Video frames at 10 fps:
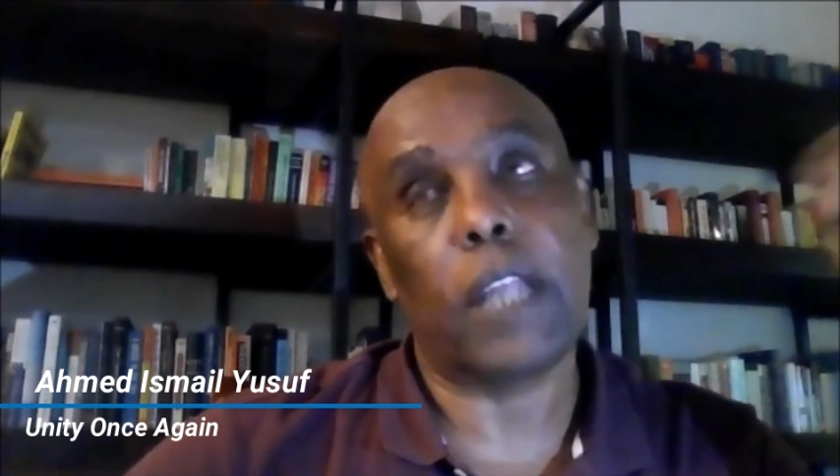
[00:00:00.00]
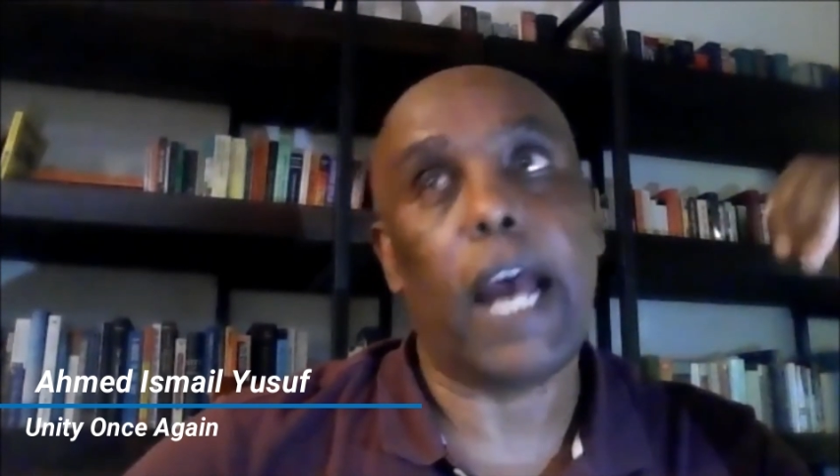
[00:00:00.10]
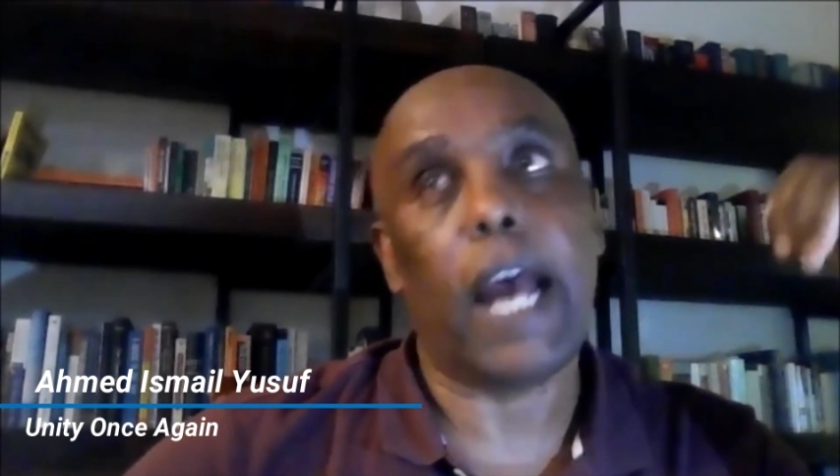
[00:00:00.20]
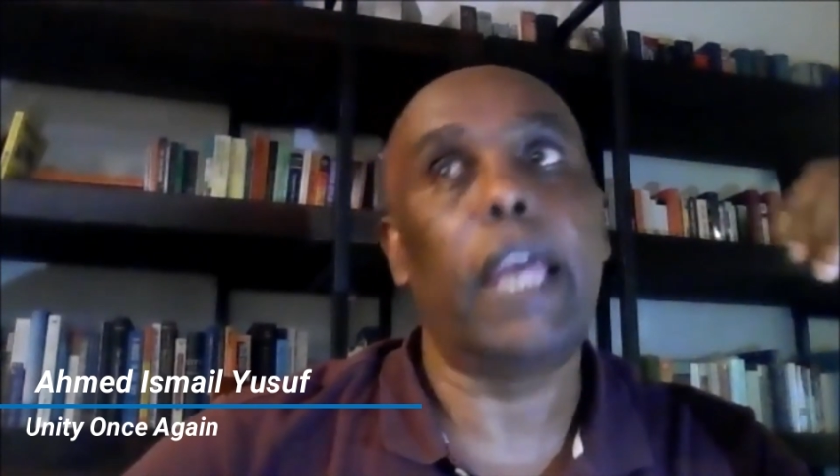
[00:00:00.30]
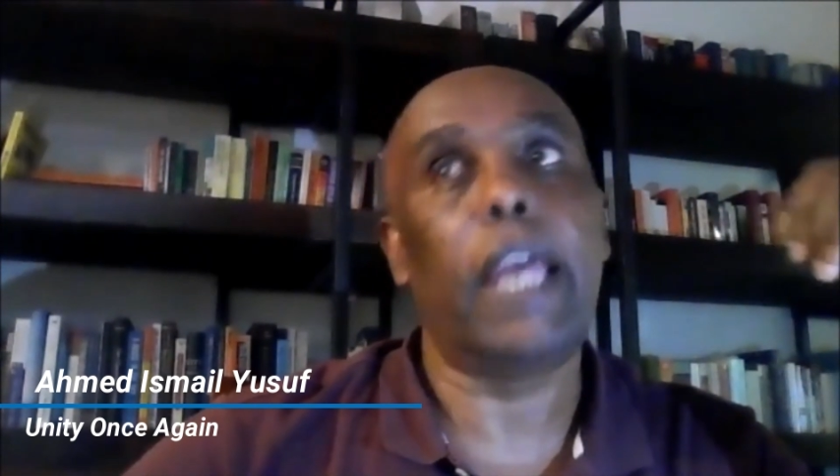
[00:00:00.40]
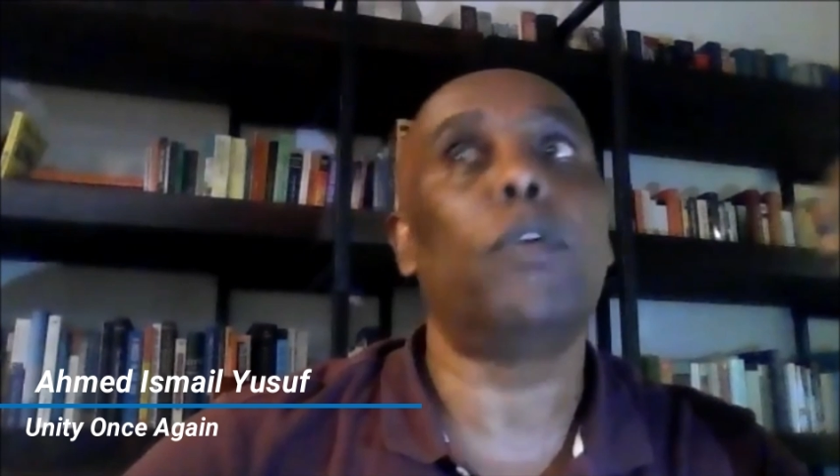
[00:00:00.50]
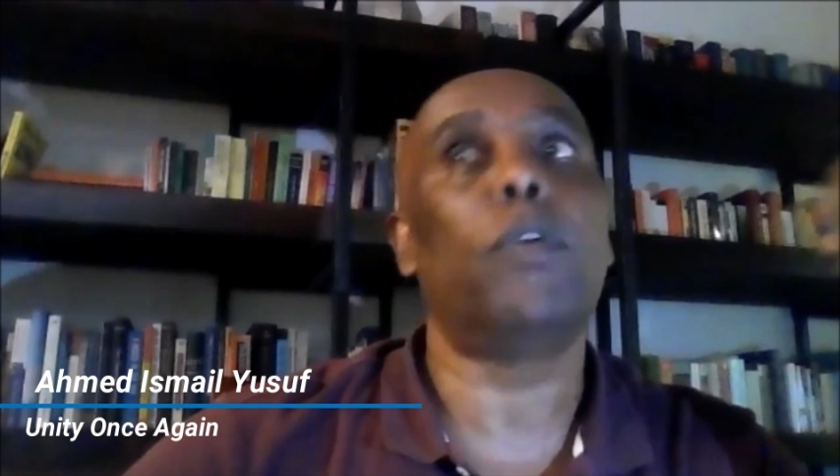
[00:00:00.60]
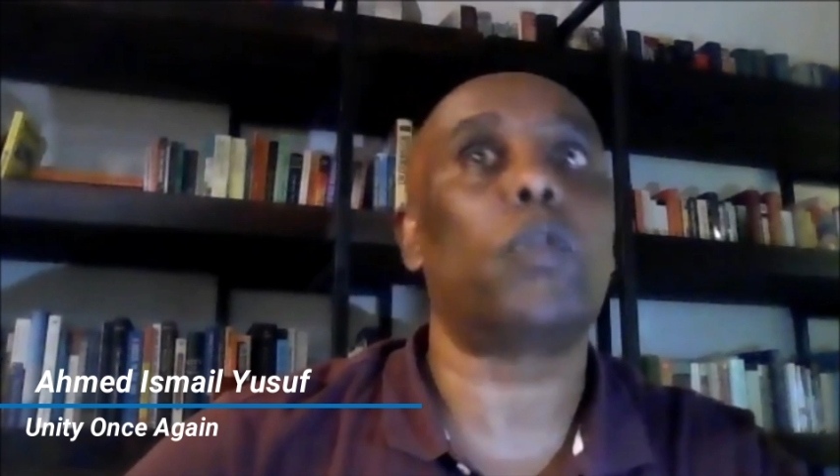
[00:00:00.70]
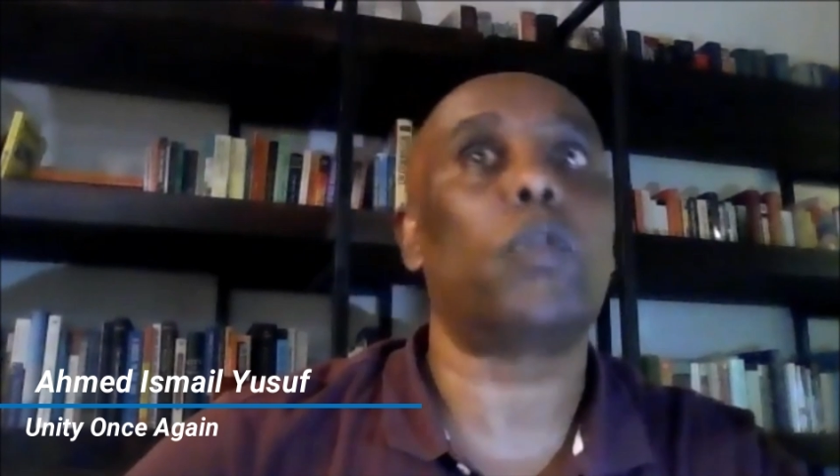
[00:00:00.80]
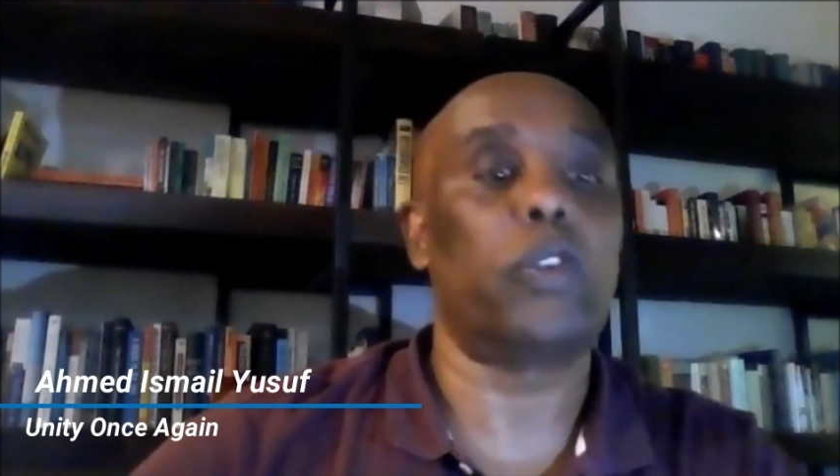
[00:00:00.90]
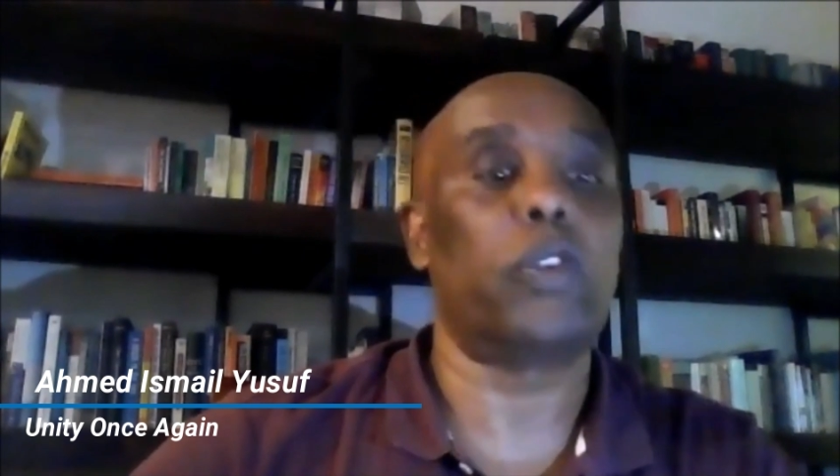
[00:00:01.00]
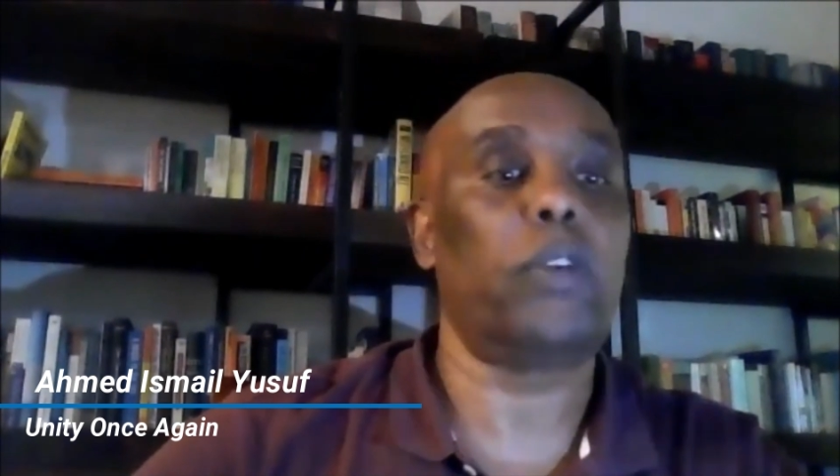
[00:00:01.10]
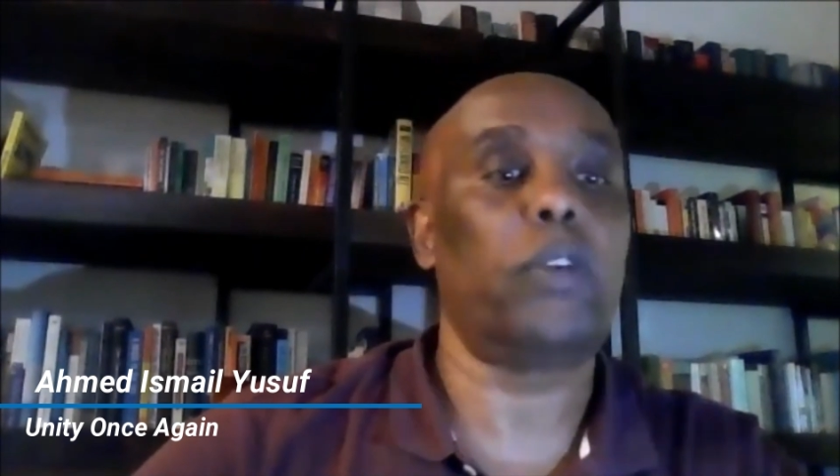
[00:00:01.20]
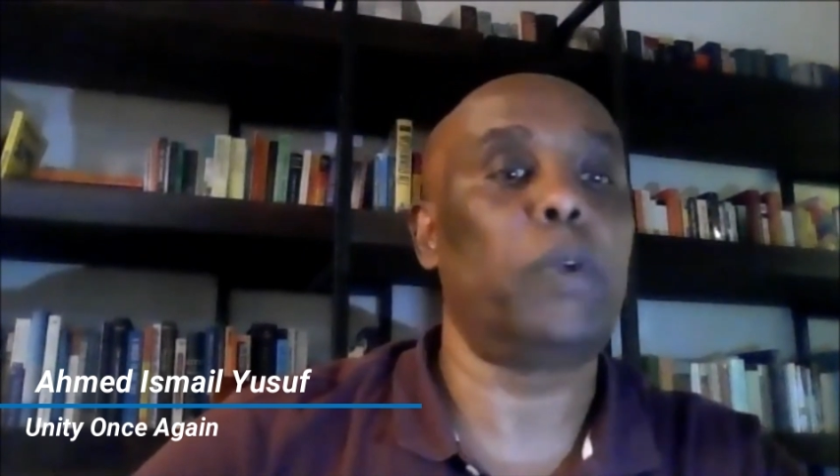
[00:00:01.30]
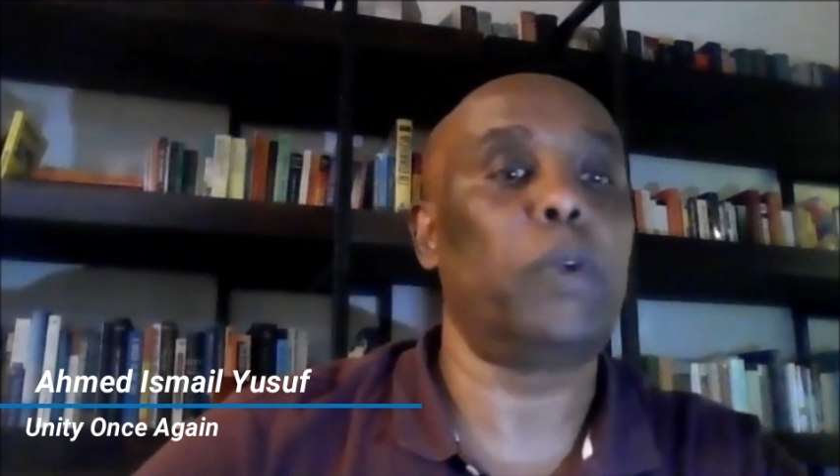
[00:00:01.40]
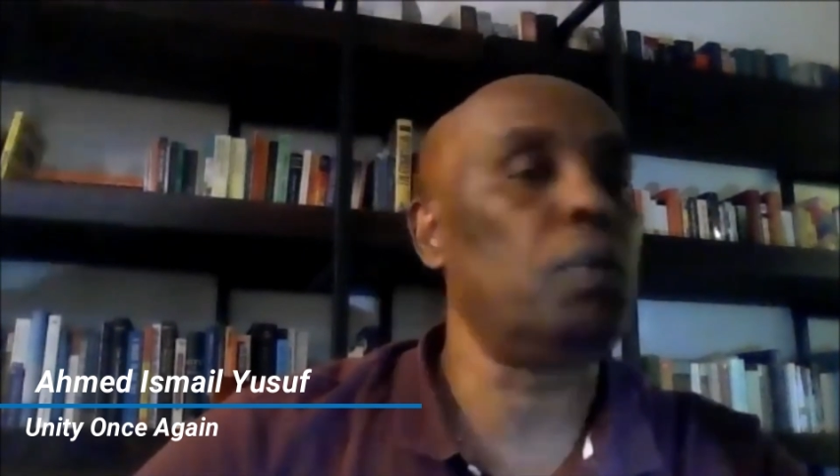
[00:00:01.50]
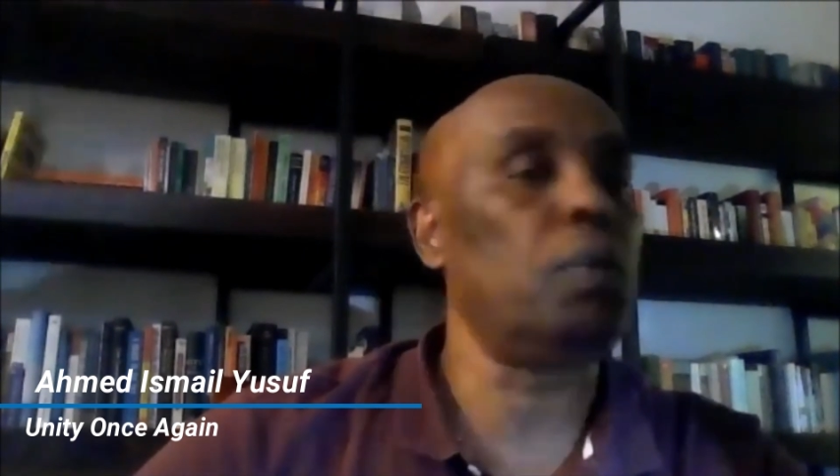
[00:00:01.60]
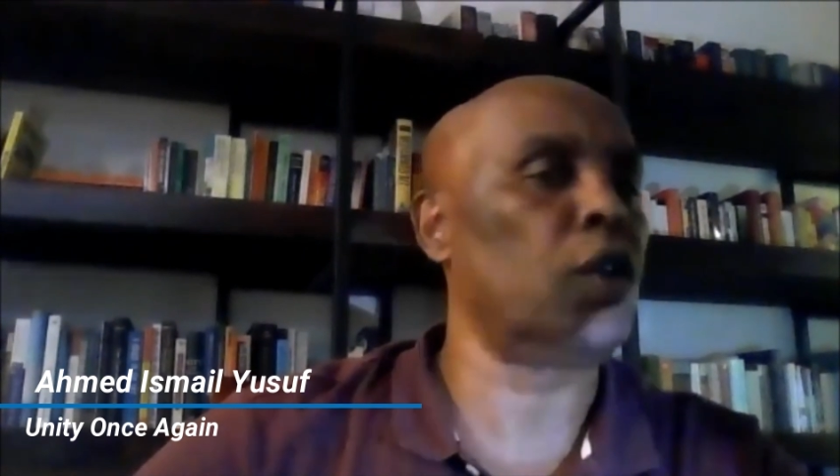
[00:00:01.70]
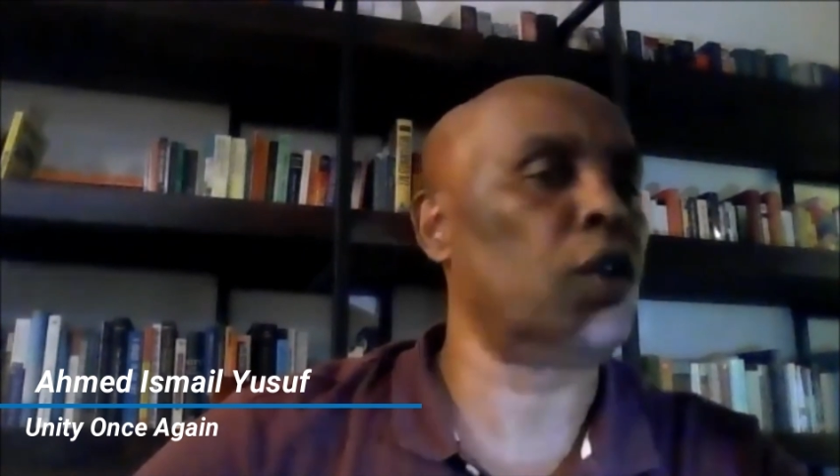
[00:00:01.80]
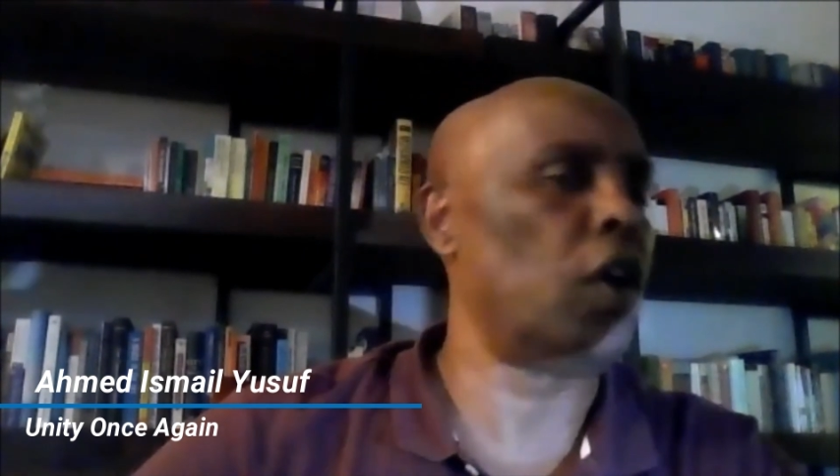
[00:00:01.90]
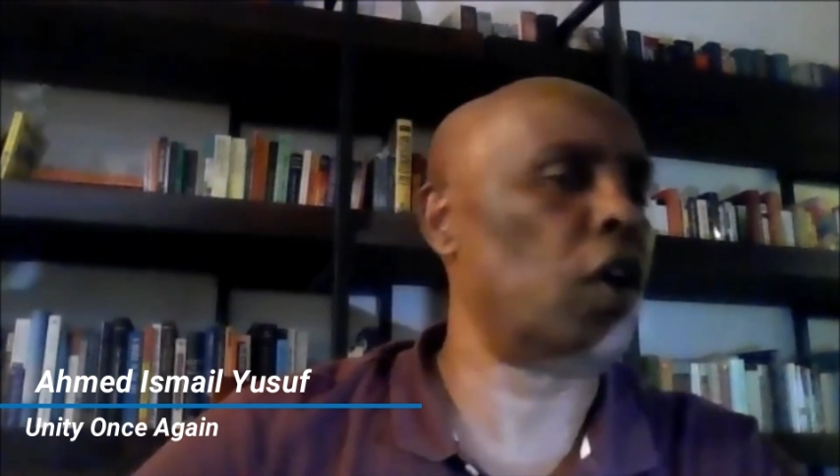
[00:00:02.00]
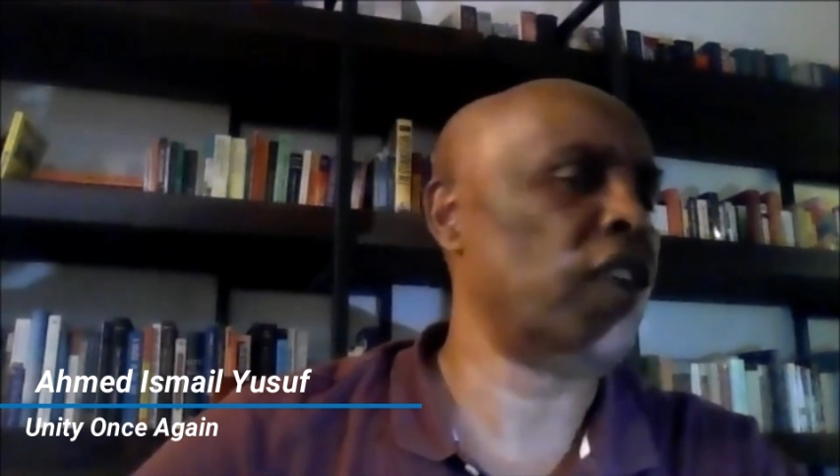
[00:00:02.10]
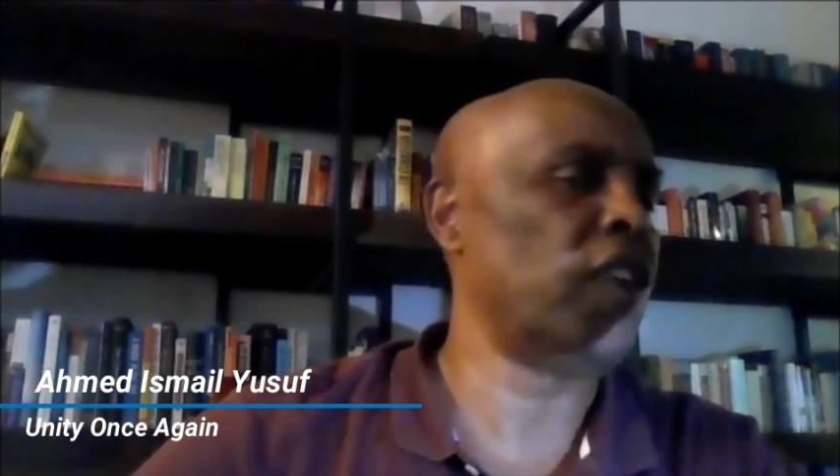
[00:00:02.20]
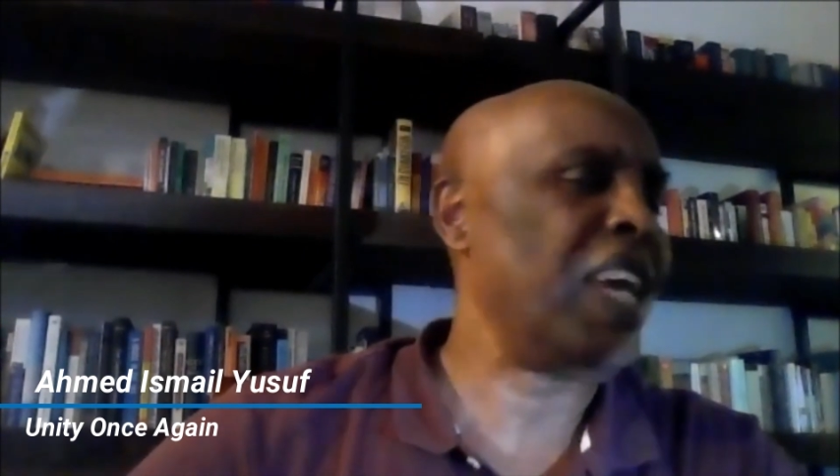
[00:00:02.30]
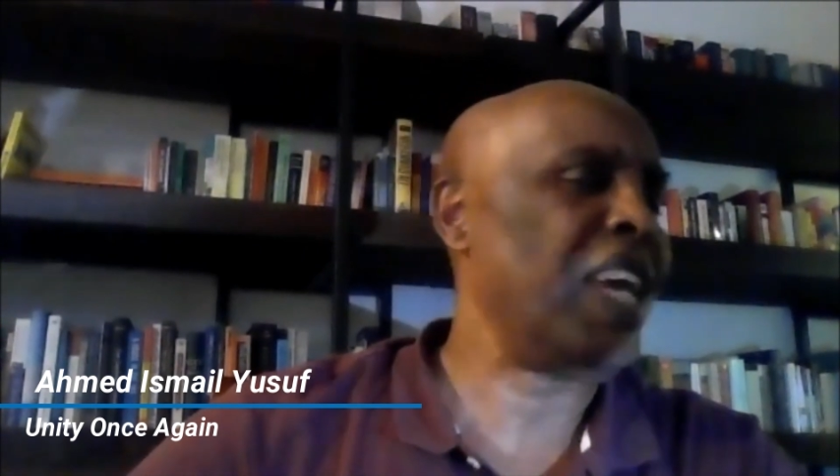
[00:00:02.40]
are able to contribute, because